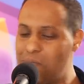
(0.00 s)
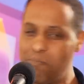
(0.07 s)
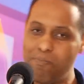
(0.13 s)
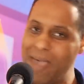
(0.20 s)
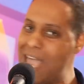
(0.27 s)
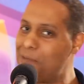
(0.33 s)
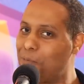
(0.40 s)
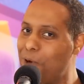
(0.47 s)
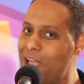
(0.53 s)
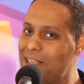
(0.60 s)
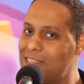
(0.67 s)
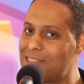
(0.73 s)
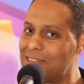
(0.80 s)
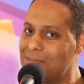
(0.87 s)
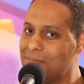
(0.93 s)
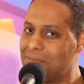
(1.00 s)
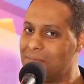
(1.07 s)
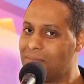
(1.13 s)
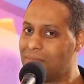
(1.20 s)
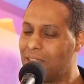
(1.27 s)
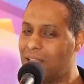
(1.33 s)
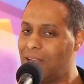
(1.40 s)
Bad press,
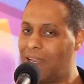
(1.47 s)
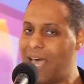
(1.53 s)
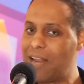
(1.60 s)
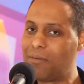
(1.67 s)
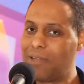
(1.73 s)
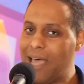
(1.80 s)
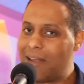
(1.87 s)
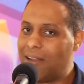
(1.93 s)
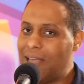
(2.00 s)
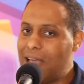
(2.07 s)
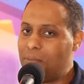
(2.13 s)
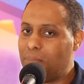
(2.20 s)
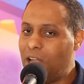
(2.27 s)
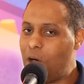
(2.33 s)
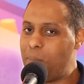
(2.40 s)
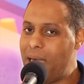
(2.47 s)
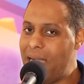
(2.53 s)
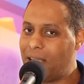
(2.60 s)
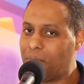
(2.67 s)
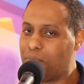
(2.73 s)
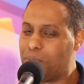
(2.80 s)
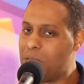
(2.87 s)
a lot of
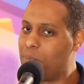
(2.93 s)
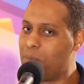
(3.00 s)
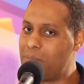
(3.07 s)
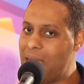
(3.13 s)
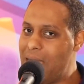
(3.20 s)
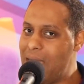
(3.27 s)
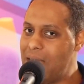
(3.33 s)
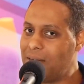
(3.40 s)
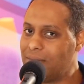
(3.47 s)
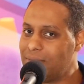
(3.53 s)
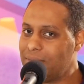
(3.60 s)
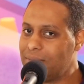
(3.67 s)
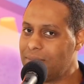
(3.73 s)
blowback, people mad,